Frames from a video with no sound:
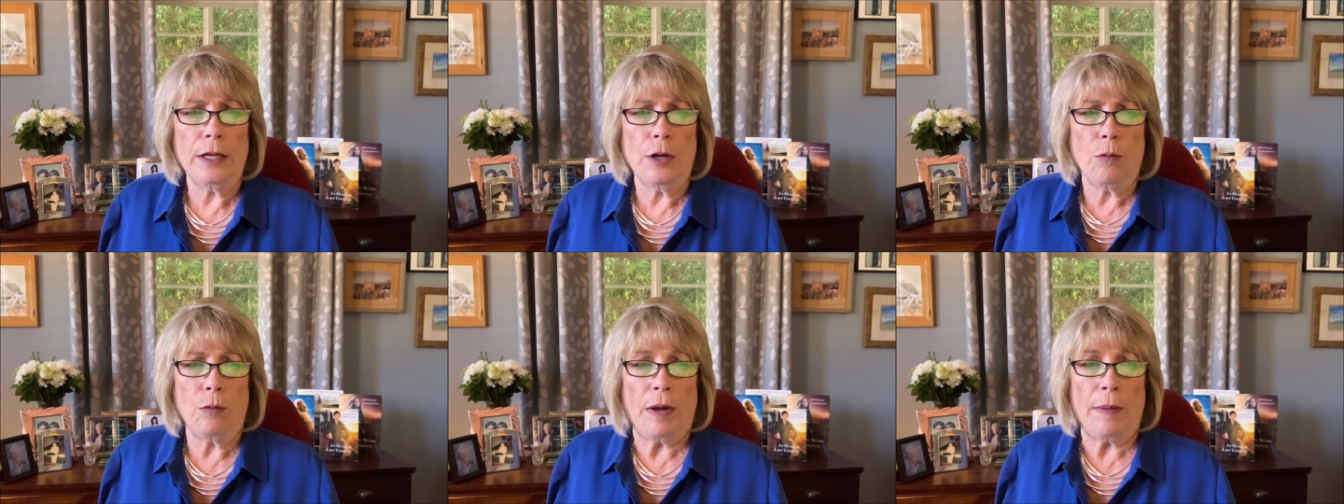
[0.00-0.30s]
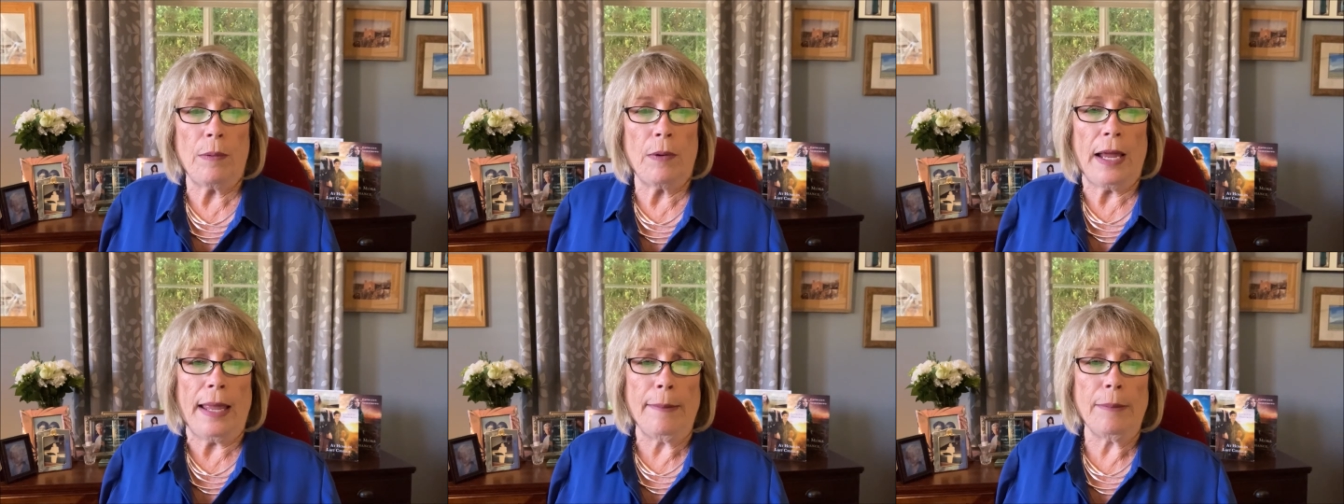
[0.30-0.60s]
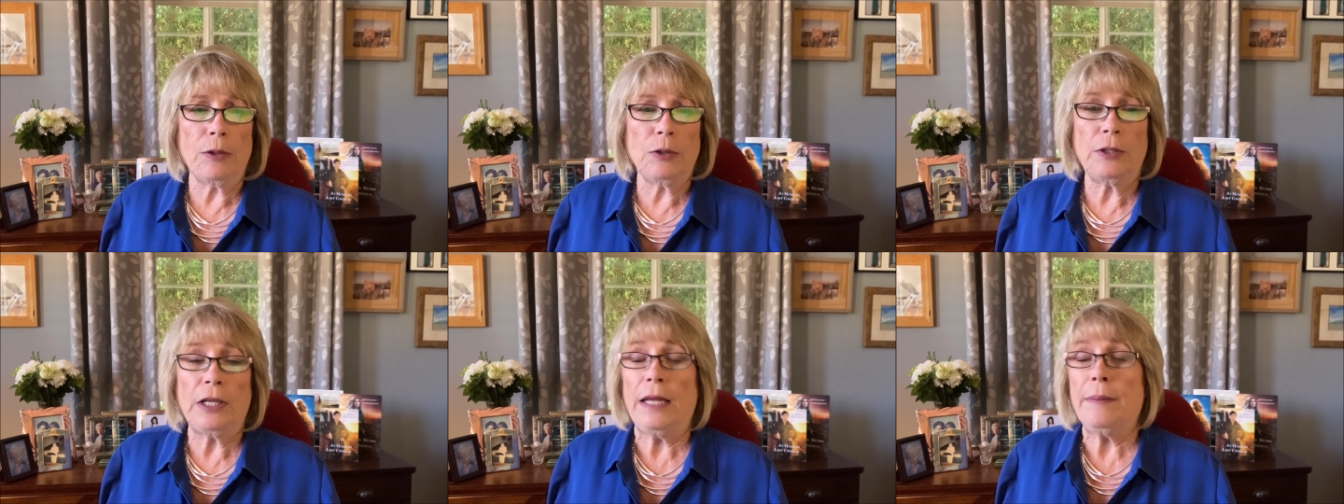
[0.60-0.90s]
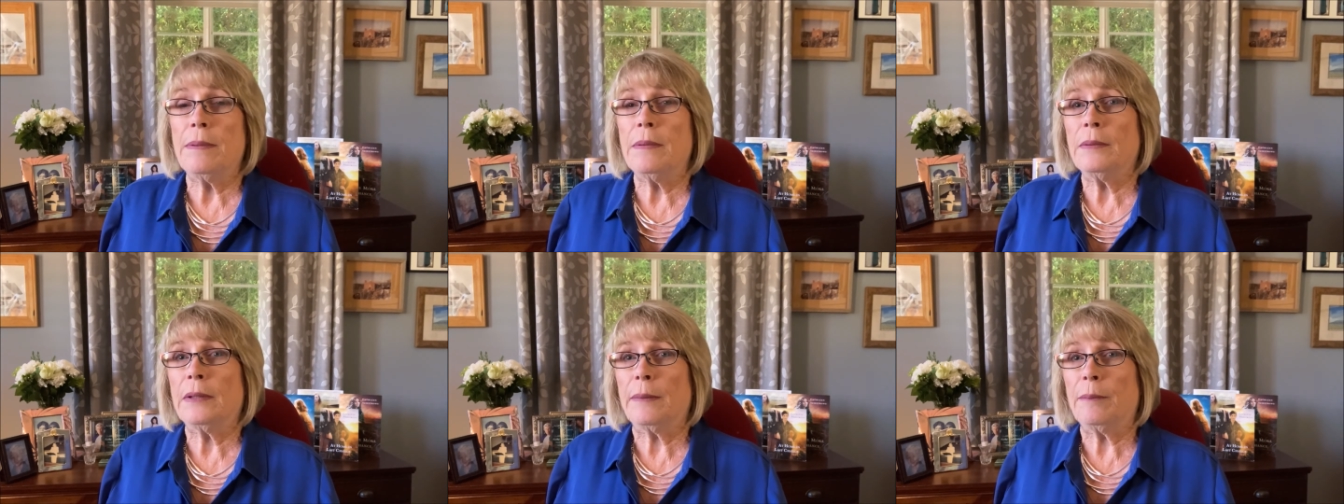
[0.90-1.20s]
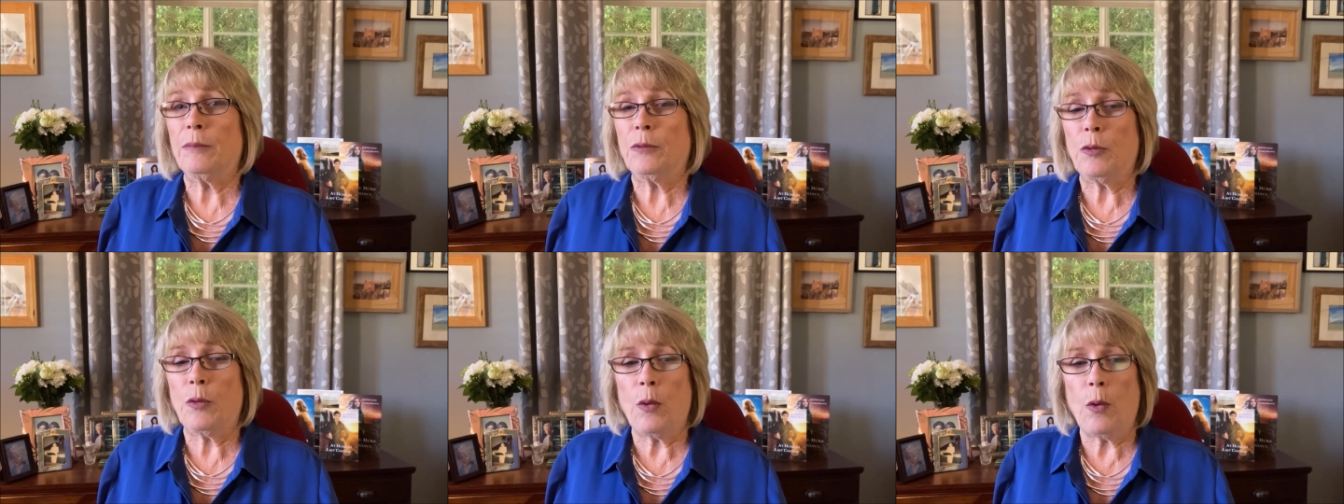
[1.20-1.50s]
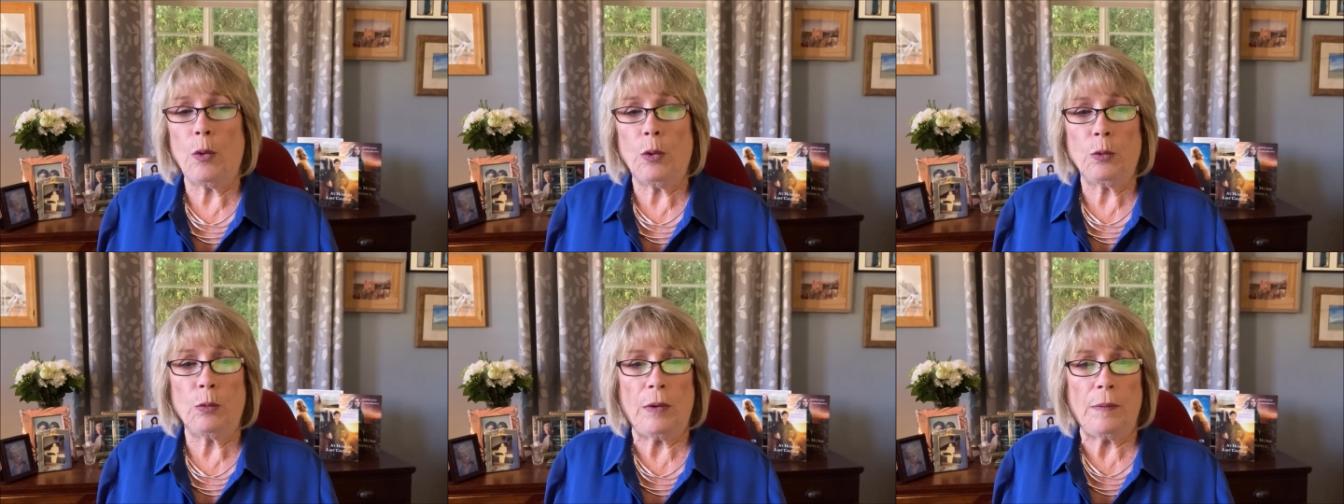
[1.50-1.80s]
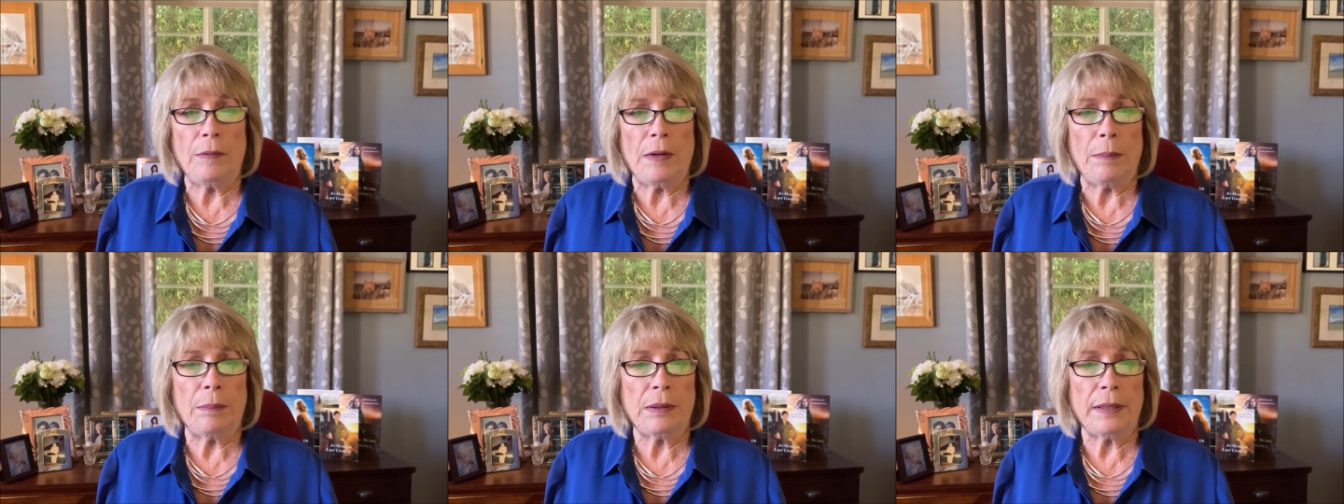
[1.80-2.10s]
We were able to keep him controlled
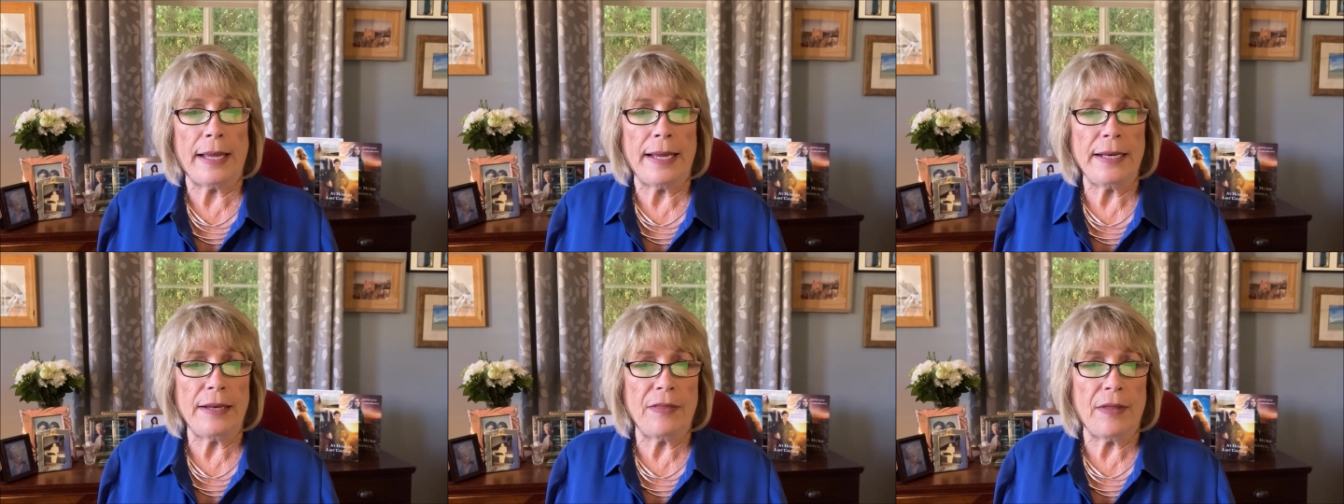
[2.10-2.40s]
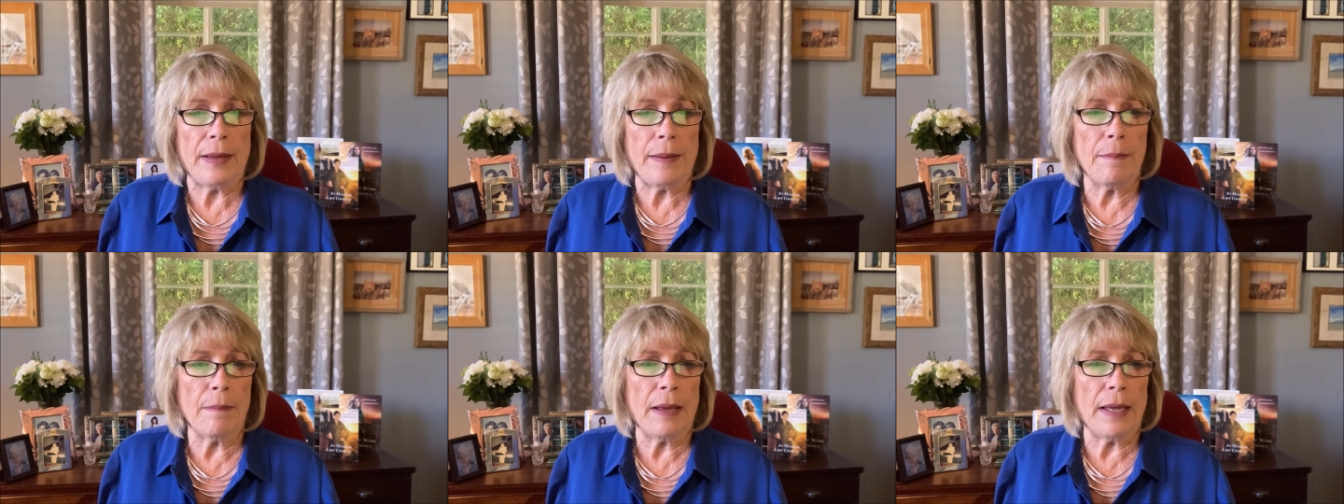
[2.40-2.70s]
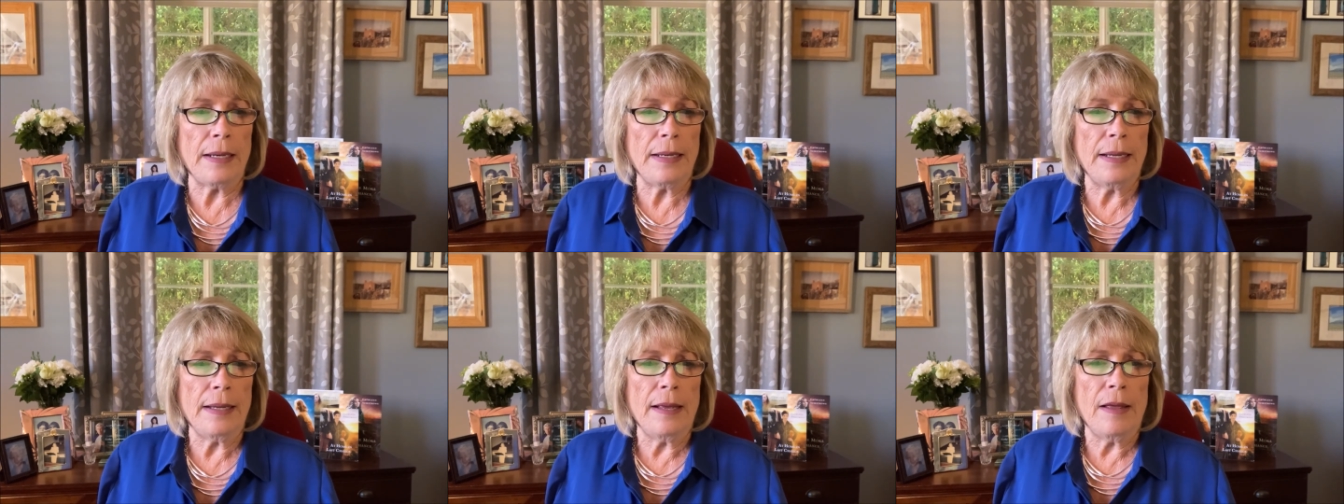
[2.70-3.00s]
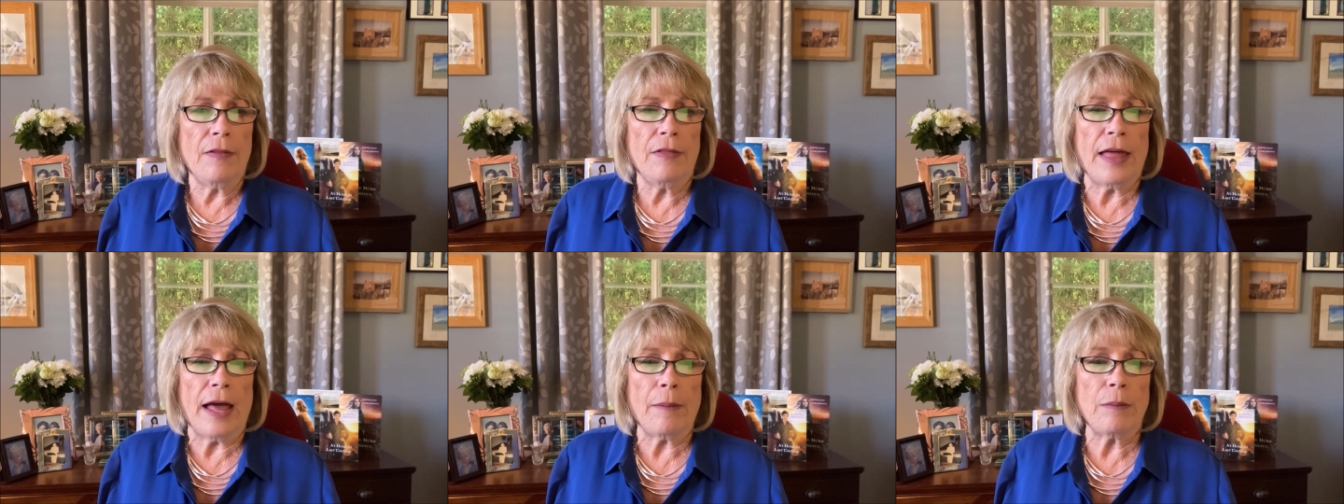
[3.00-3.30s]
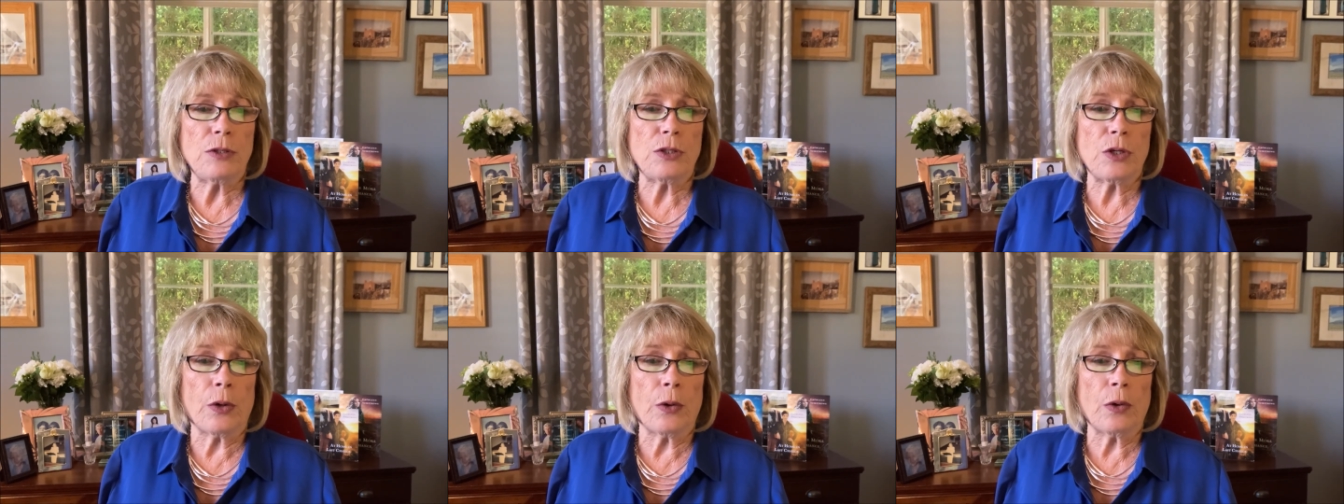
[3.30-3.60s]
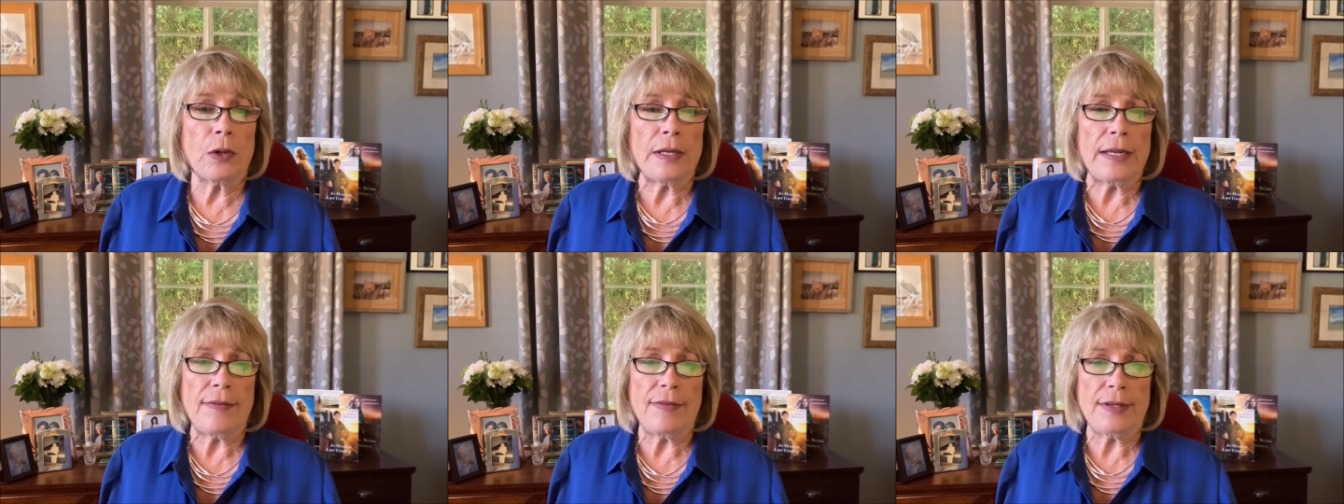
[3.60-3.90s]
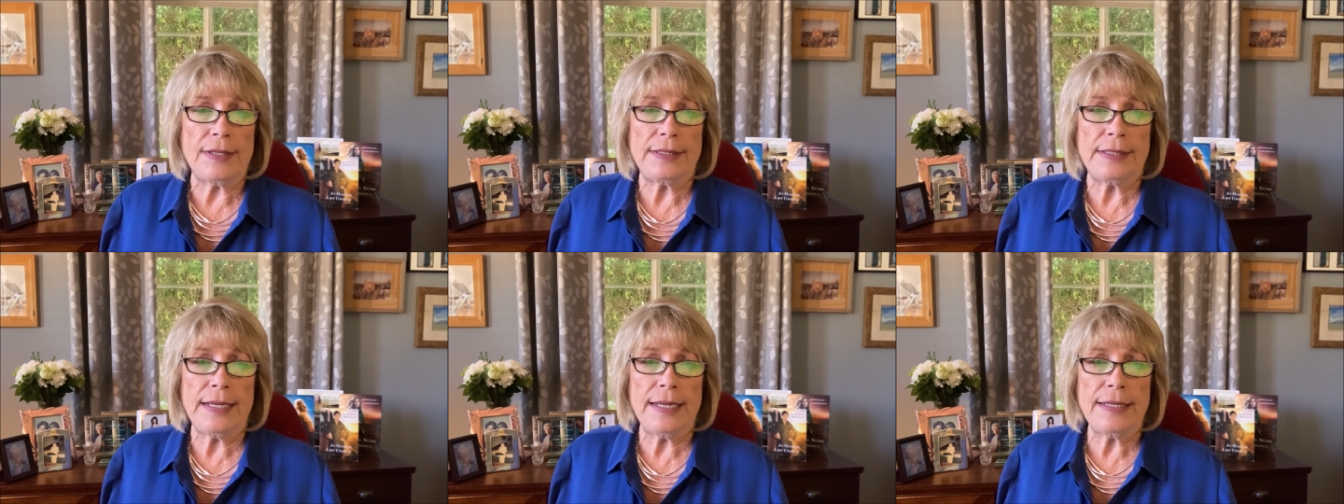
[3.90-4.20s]
when we played them, but that was early in the
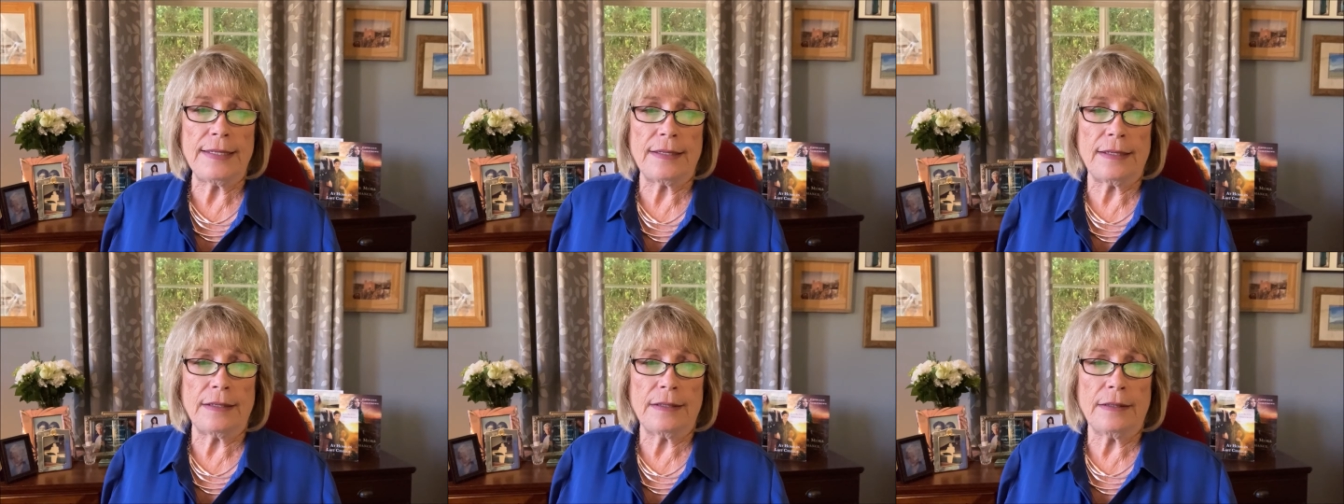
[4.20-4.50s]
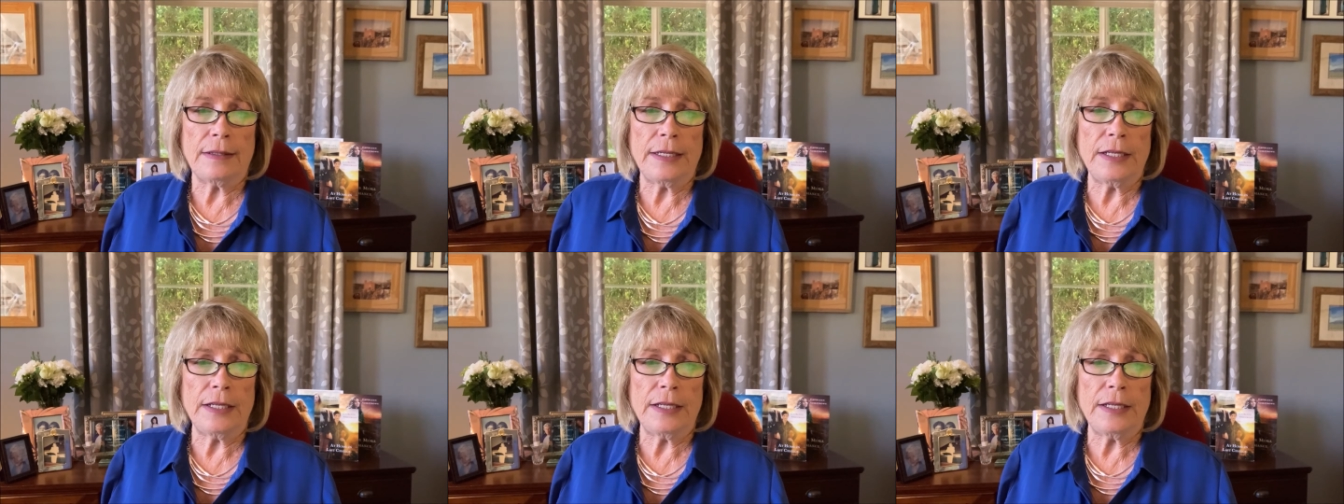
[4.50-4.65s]
season.